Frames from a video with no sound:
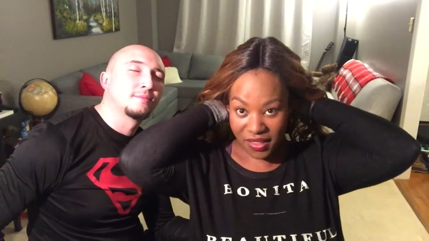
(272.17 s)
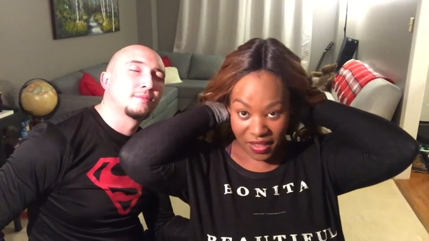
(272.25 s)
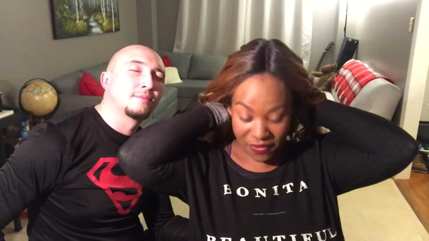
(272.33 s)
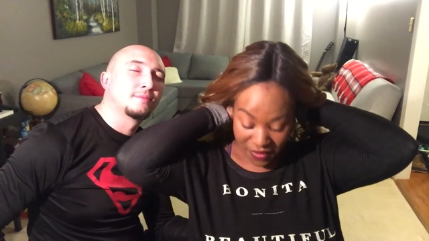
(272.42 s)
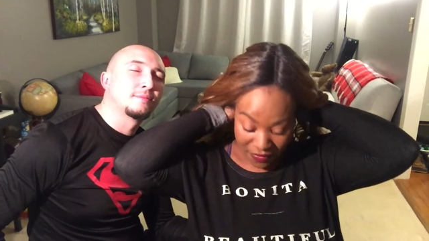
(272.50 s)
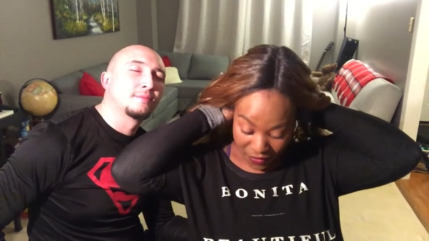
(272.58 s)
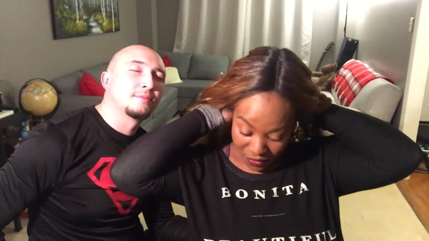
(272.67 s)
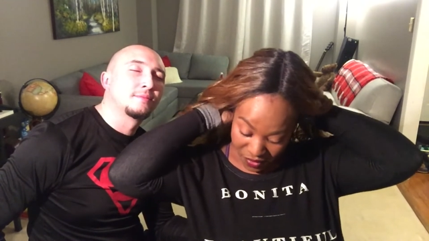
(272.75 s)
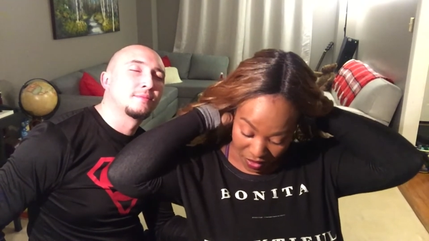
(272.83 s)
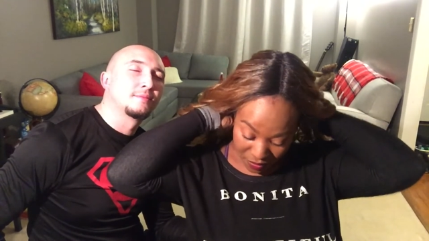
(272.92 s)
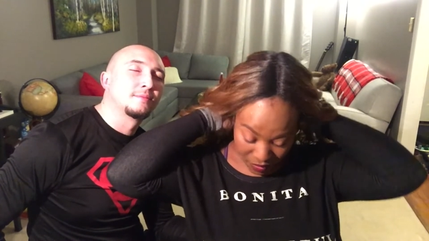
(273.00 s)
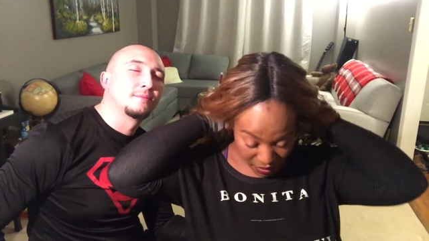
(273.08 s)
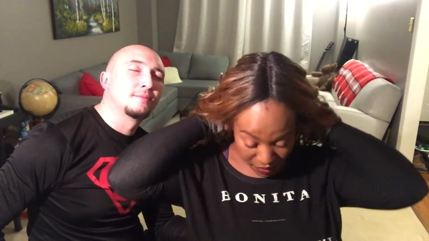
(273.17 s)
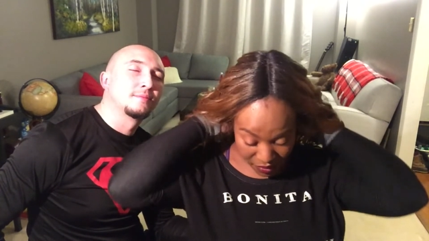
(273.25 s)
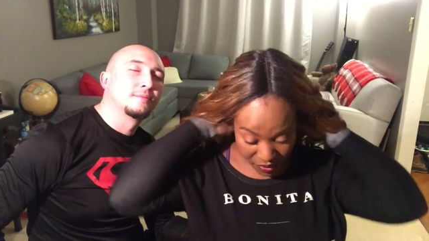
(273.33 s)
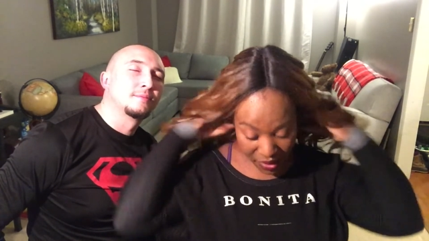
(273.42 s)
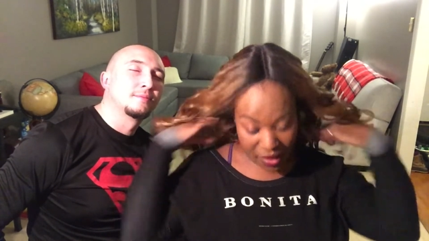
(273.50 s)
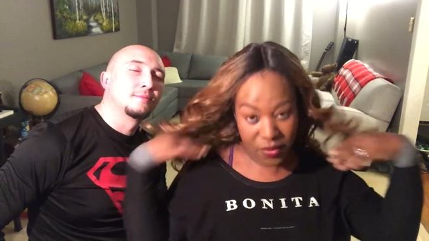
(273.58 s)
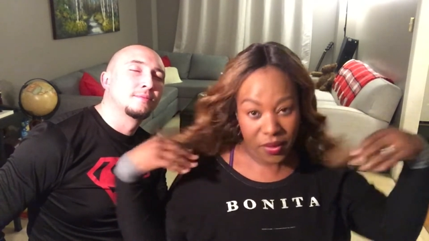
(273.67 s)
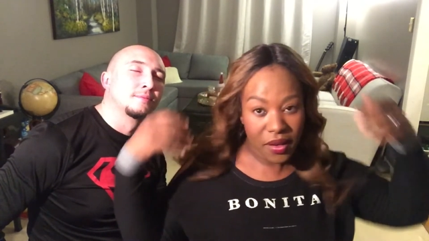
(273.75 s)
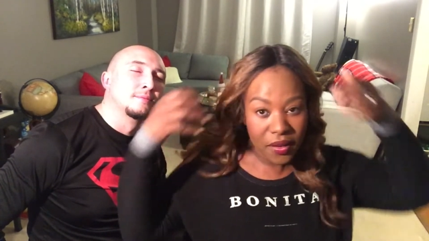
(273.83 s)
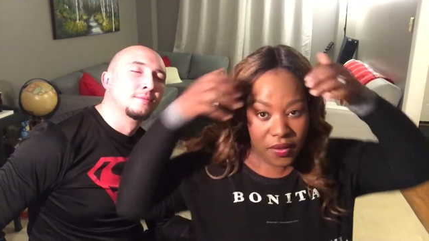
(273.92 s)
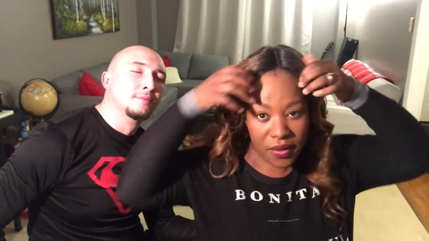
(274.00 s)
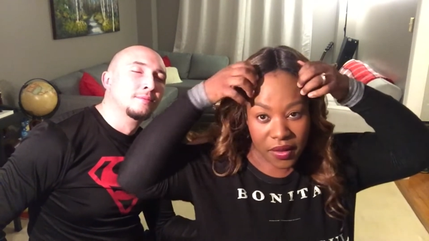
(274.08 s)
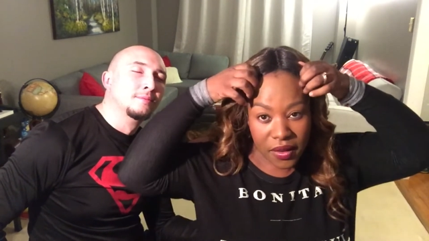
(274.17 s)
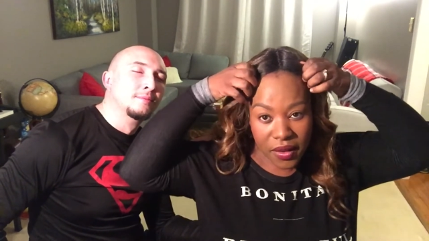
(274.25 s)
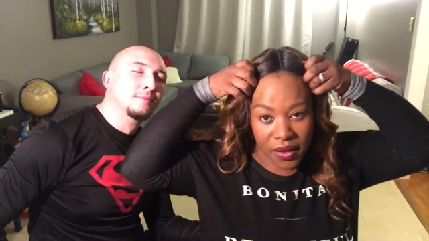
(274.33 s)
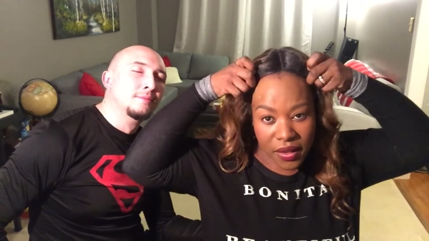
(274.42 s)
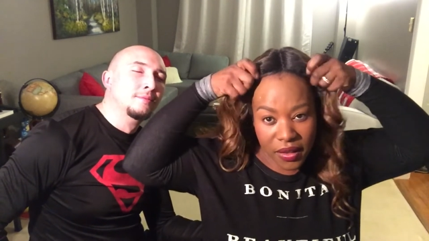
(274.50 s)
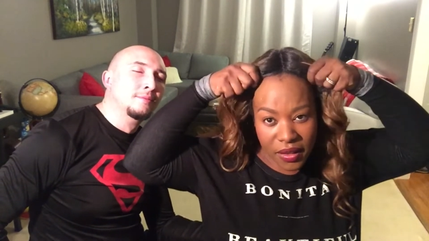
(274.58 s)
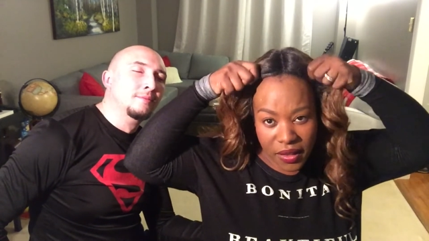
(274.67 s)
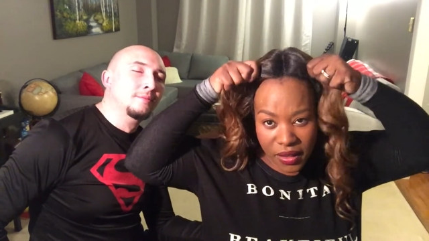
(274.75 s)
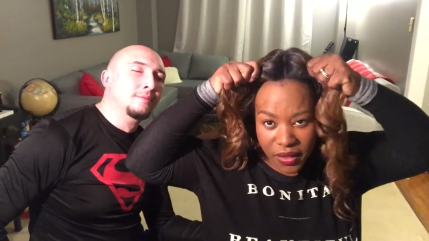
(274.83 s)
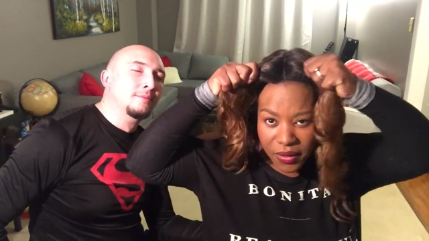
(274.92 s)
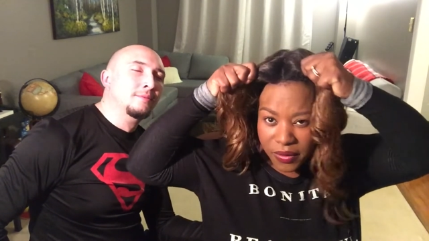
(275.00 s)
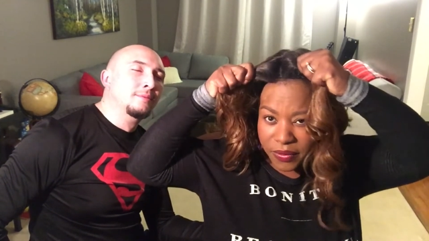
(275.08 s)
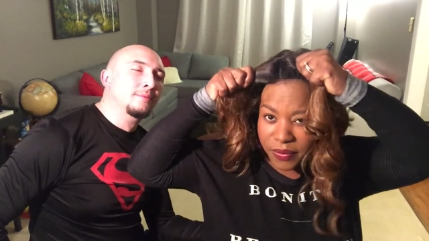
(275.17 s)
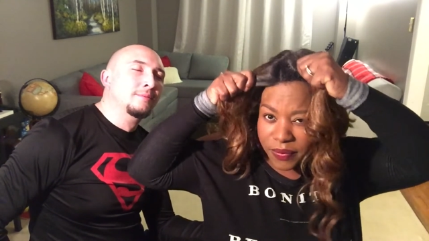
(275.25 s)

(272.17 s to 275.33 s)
Speaker 1: the first time around, so you guys wouldn't have, you know,